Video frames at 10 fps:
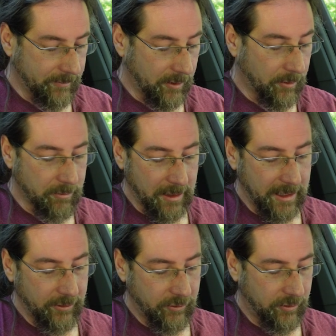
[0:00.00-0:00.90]
Your
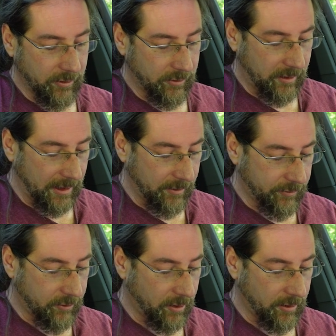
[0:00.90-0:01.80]
range, your state
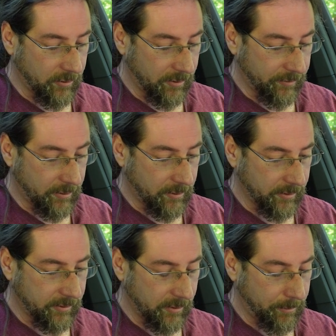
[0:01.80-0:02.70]
of charge, of
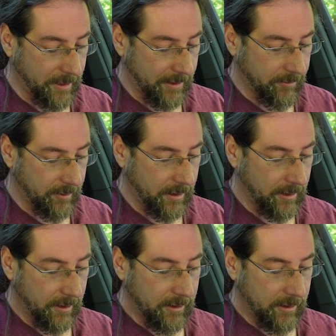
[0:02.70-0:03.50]
course, your battery.